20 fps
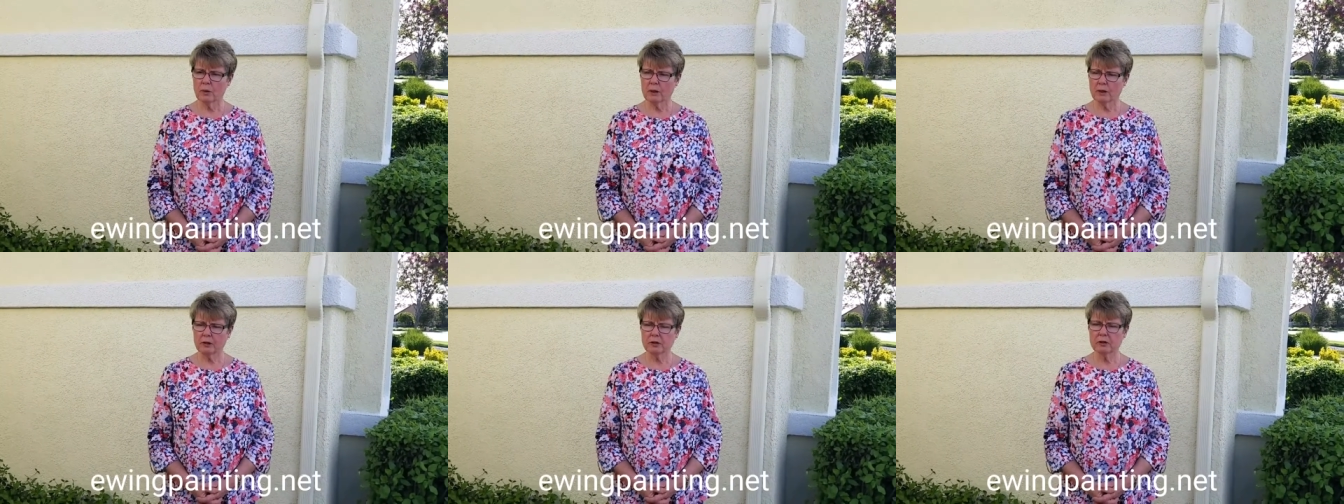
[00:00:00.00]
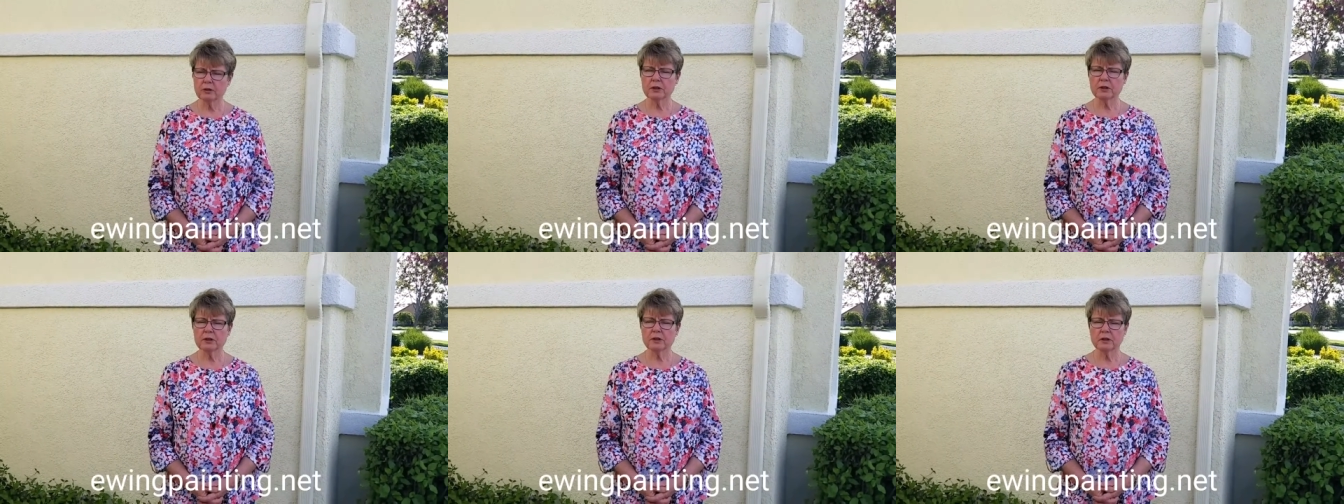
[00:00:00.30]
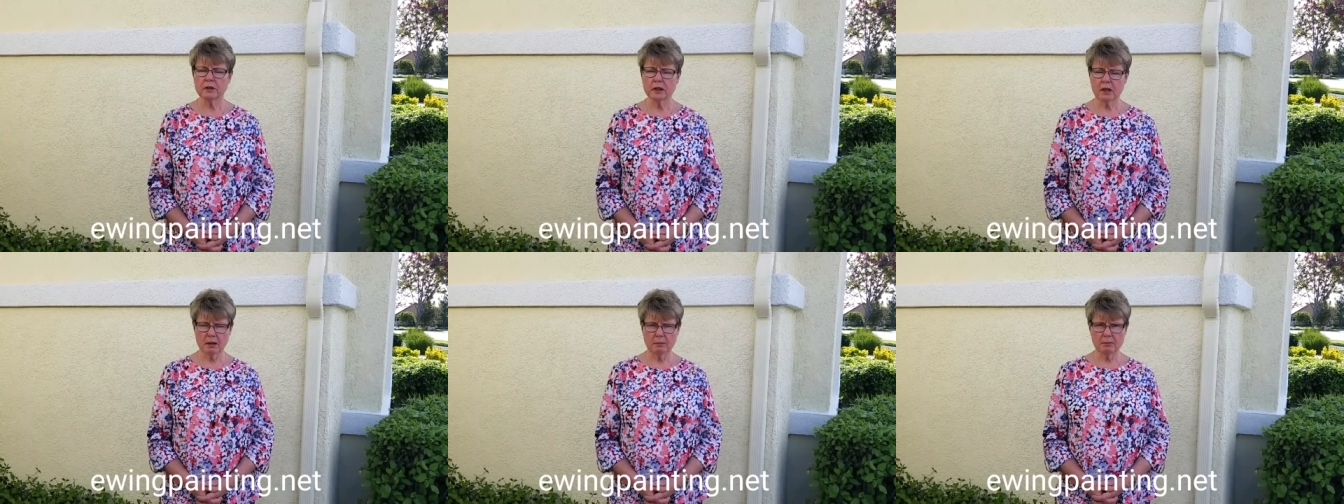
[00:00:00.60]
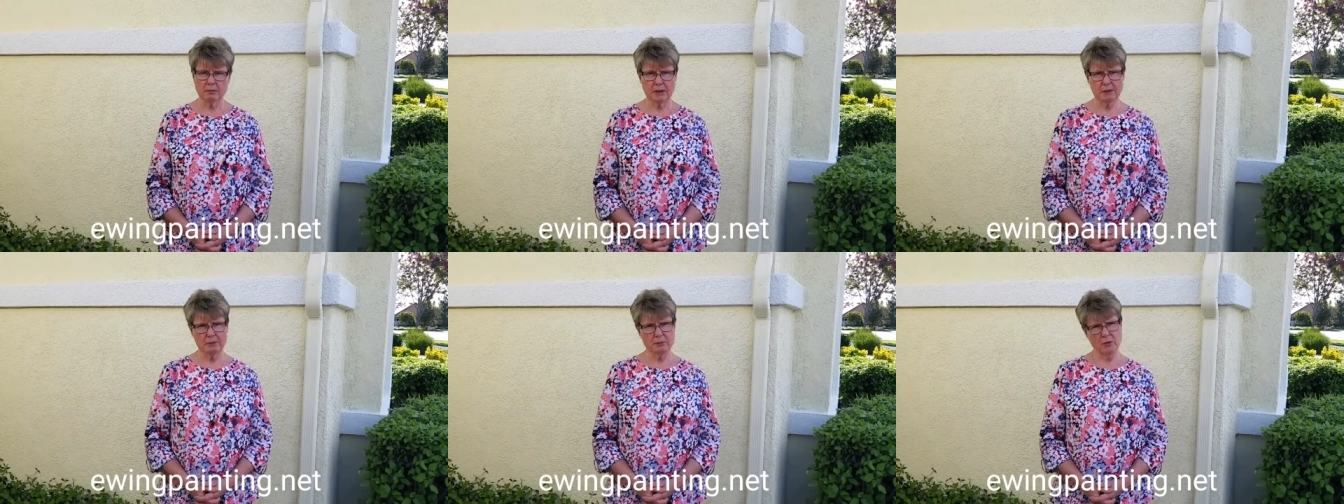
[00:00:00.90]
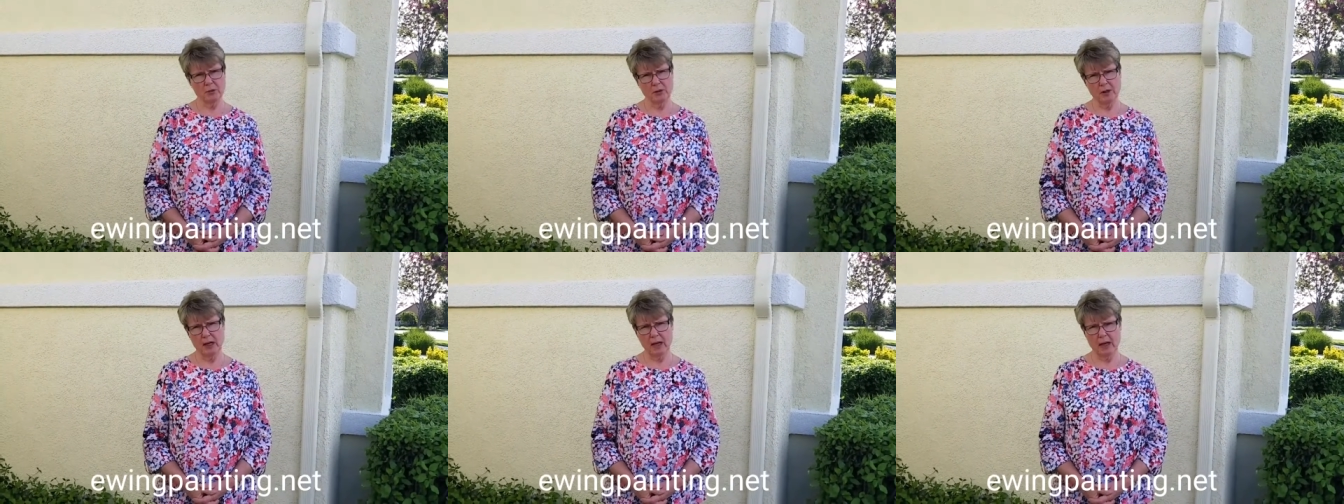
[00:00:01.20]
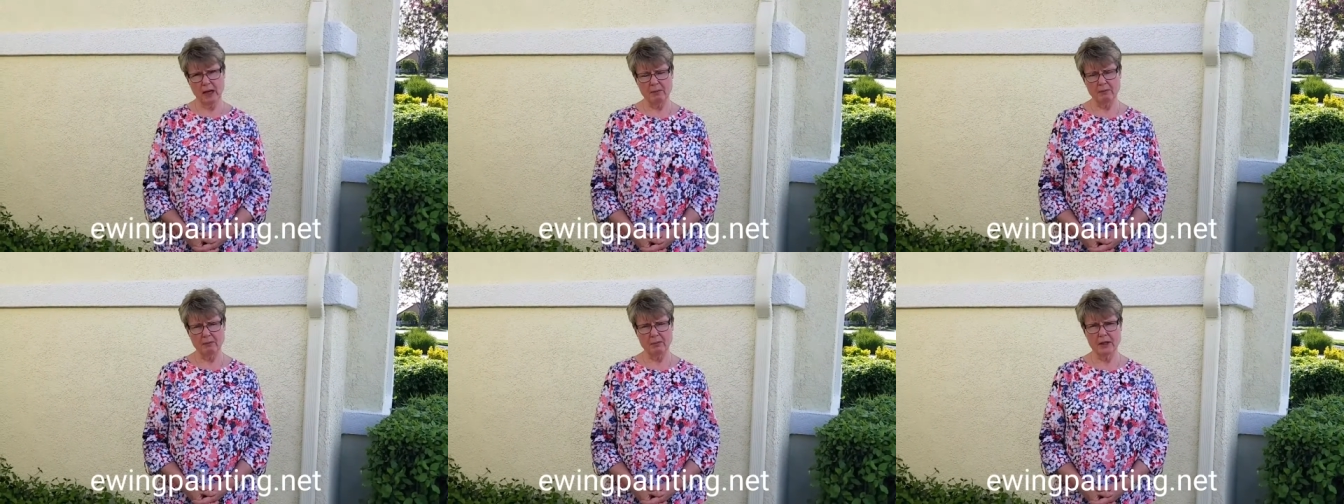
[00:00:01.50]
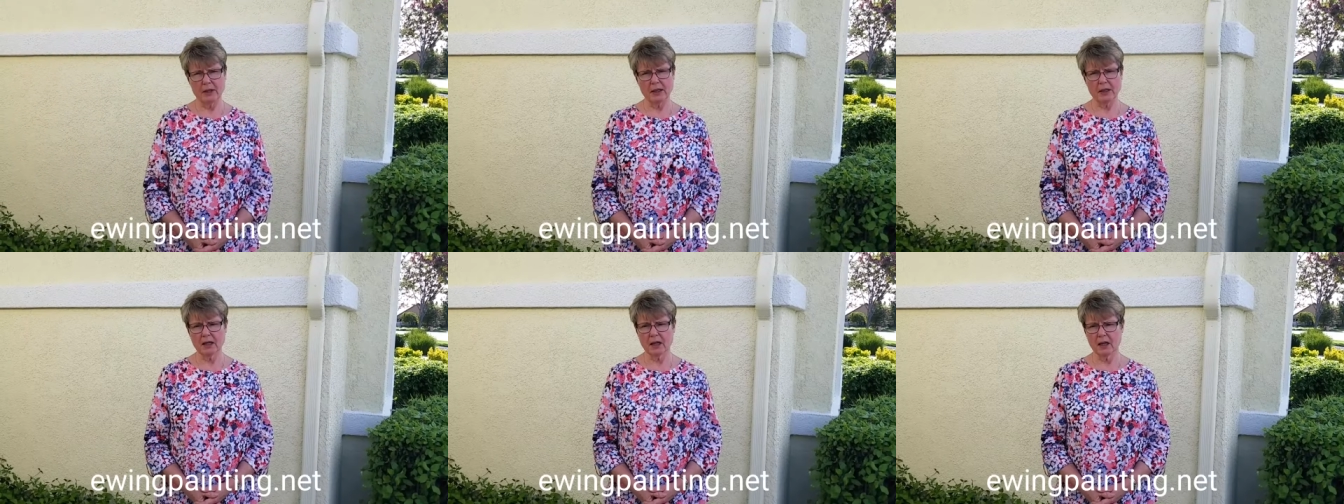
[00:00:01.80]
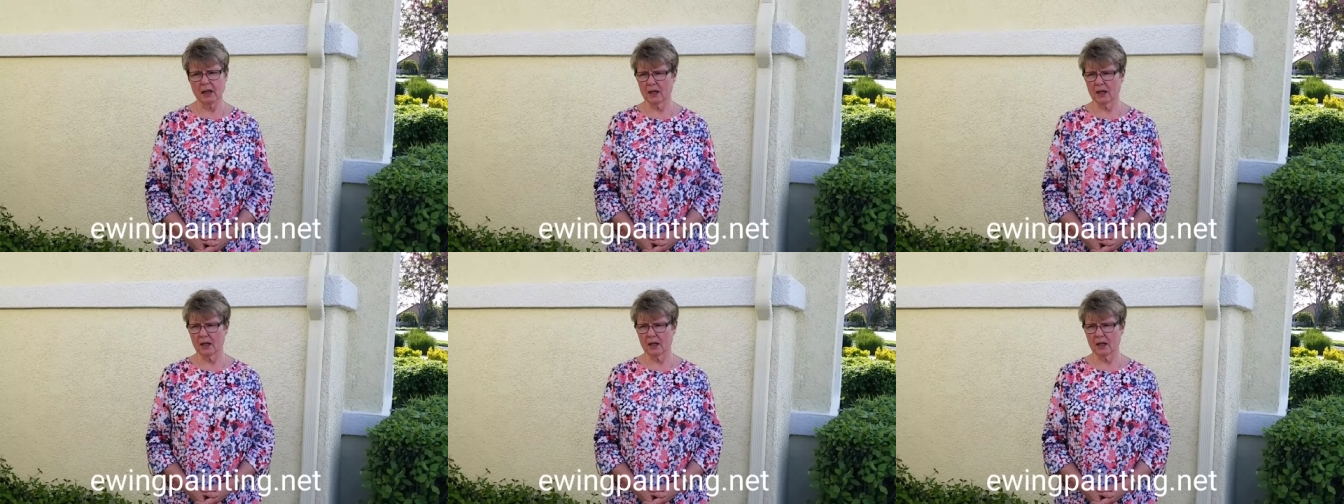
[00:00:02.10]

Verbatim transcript: We could not be more happy.